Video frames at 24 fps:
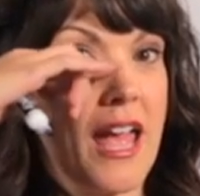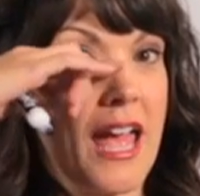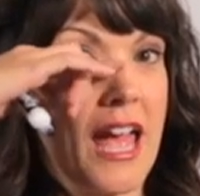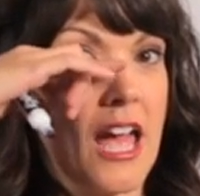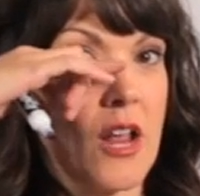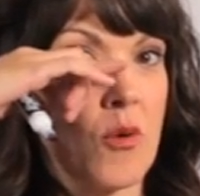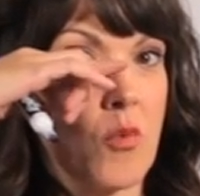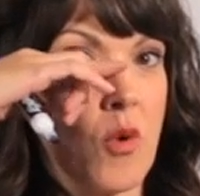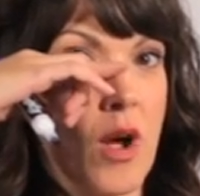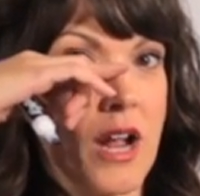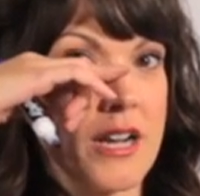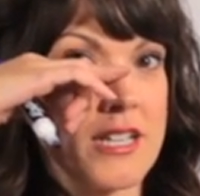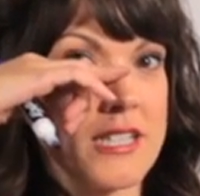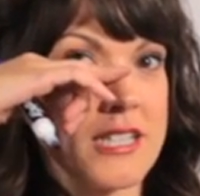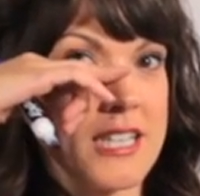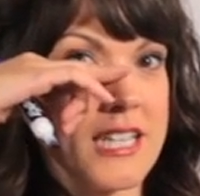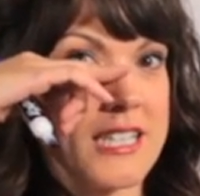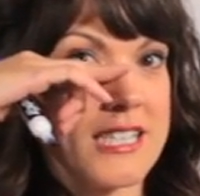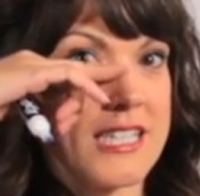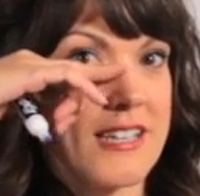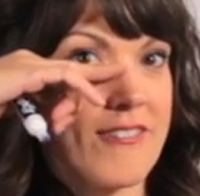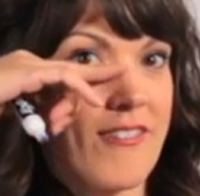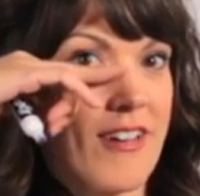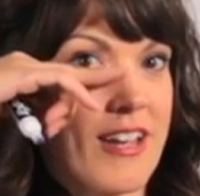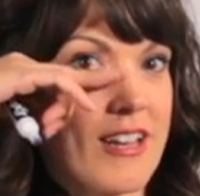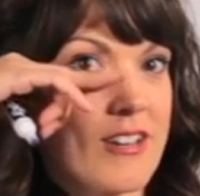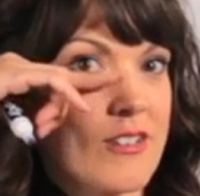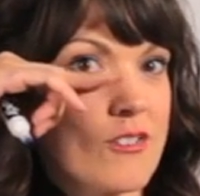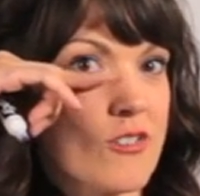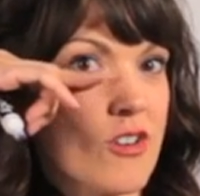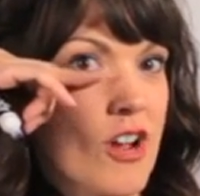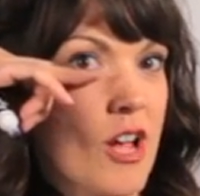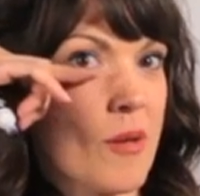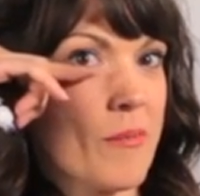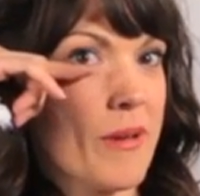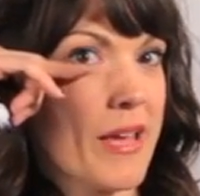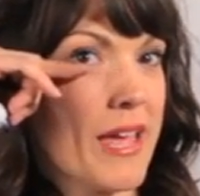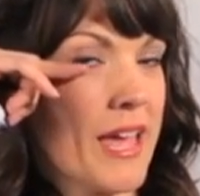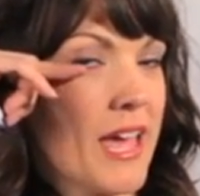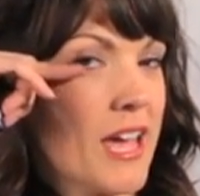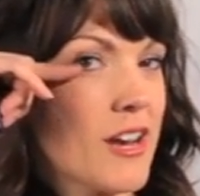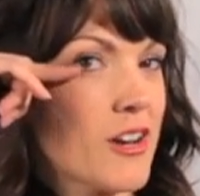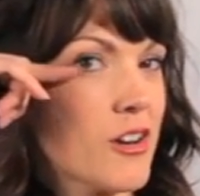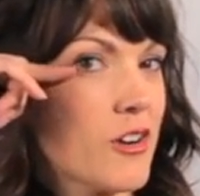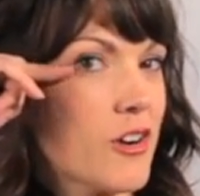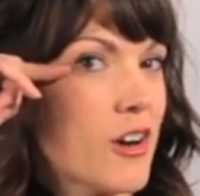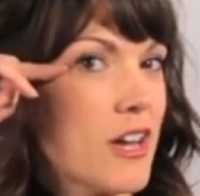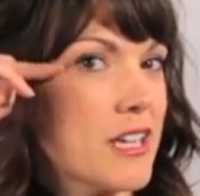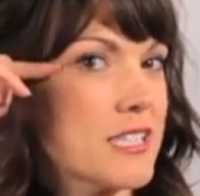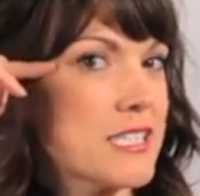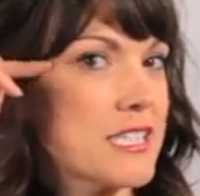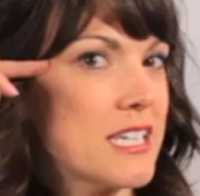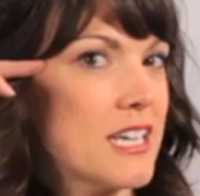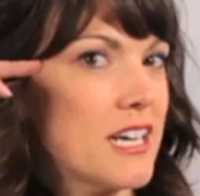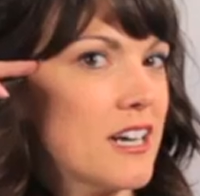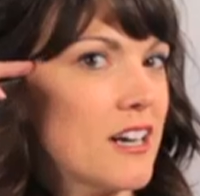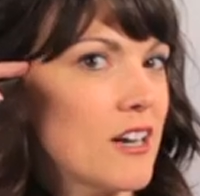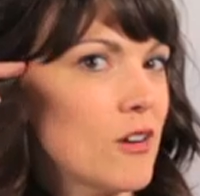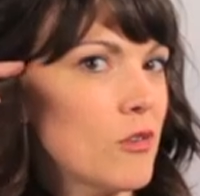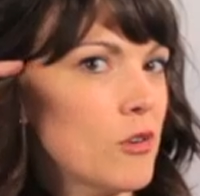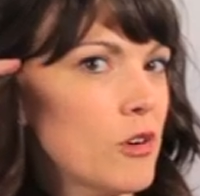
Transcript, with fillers: And watch this, if I draw my hand across here,